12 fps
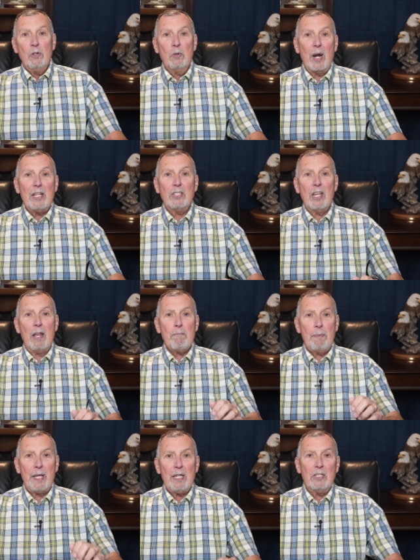Grace
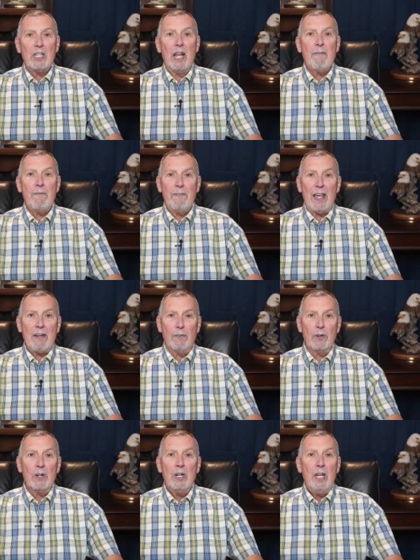and peace and
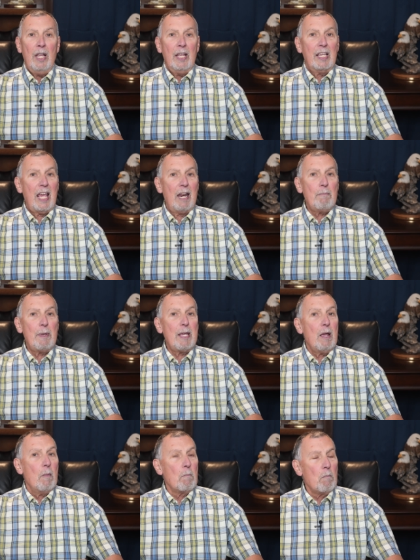favor can
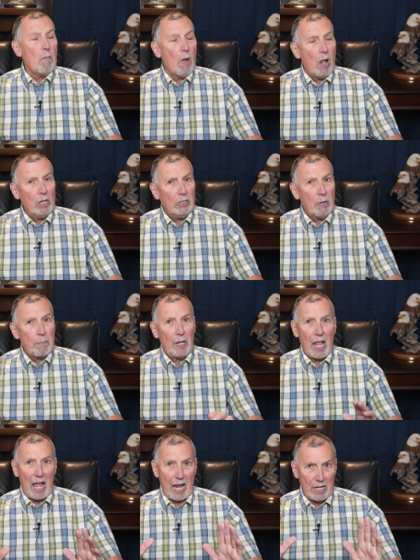be
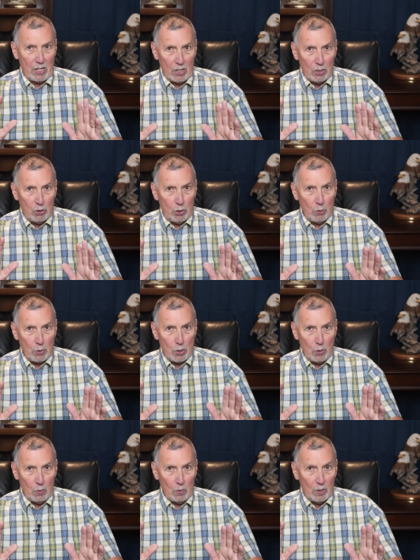multiplied to
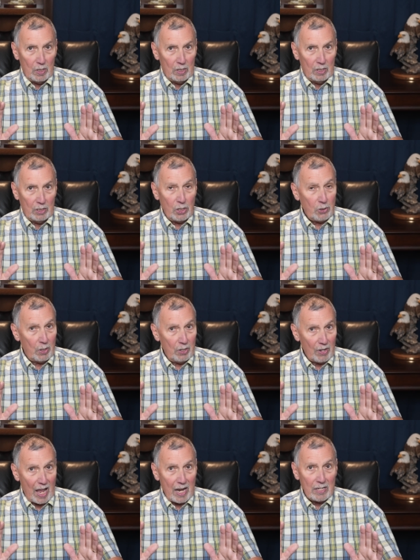you. Did you
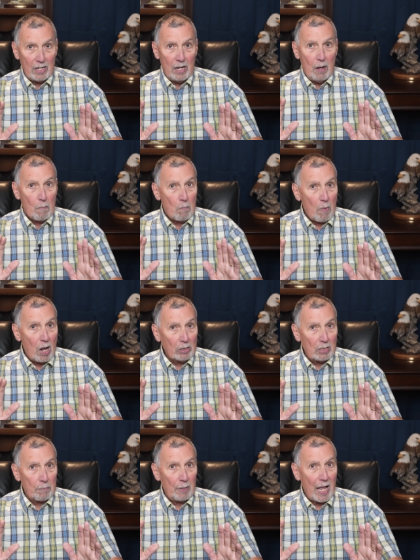hear that?
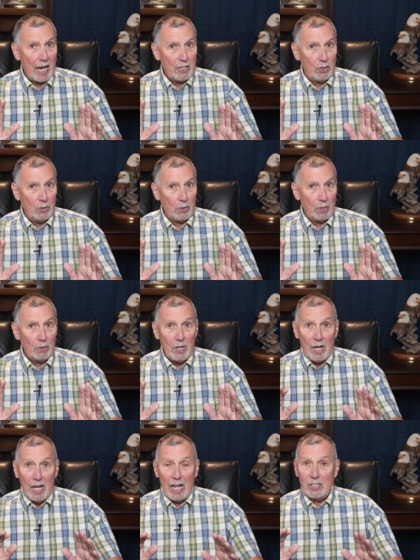Multiplied to you.
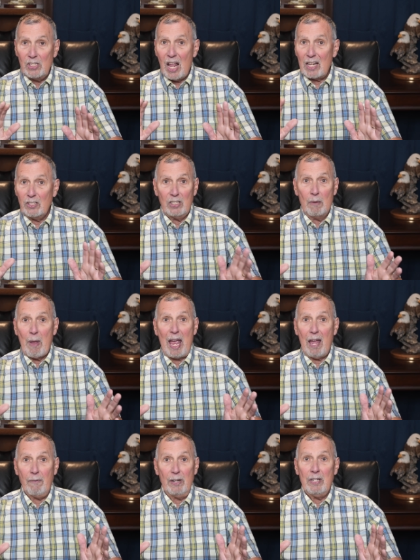It's not some
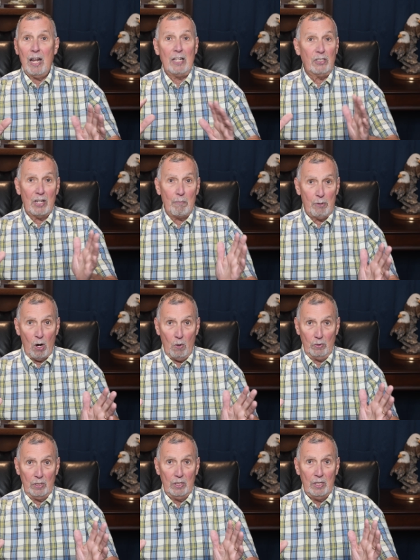have it and some
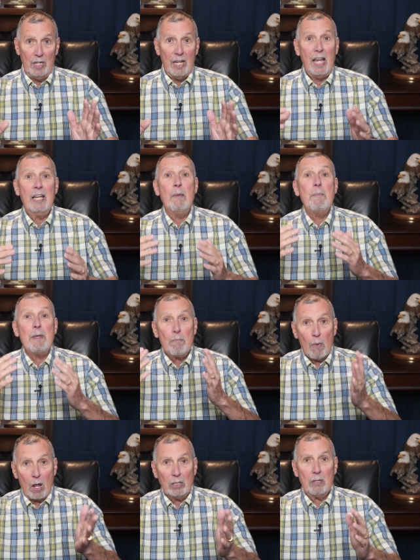don't. It can be
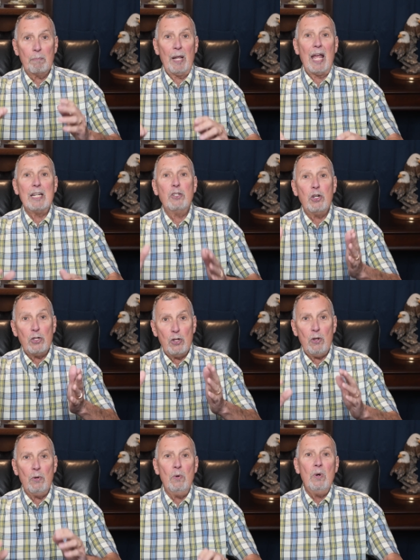multiplied to
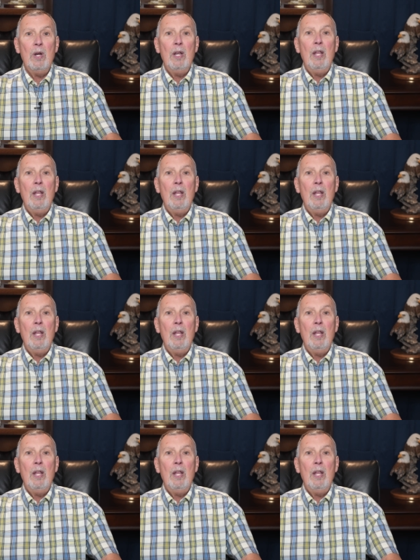you